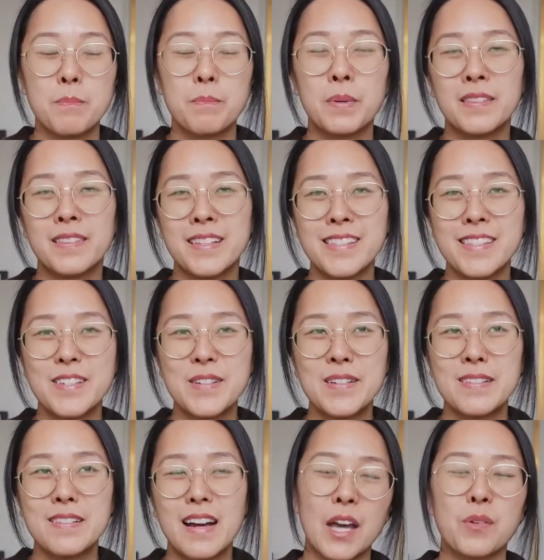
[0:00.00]
But this
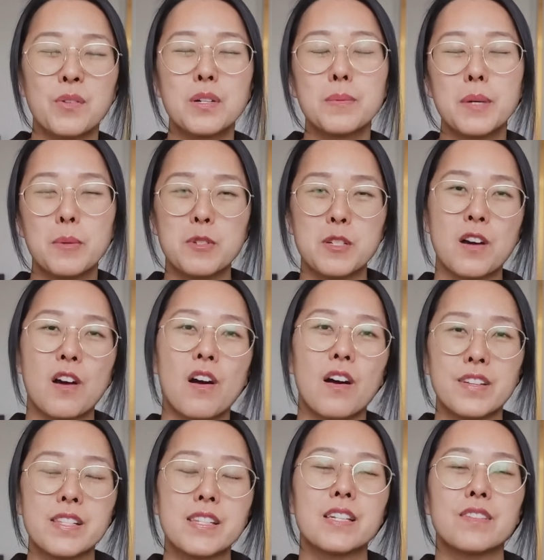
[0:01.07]
year, I want to be able to
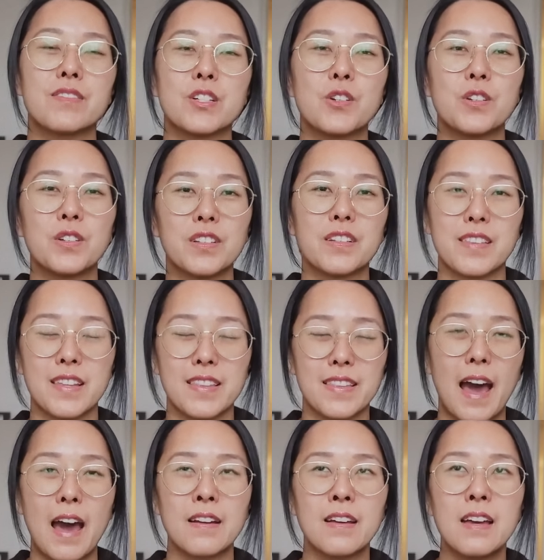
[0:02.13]
harvest even earlier than
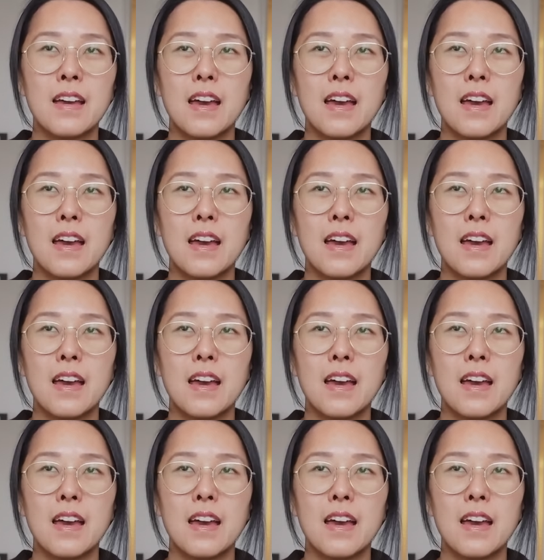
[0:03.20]
that,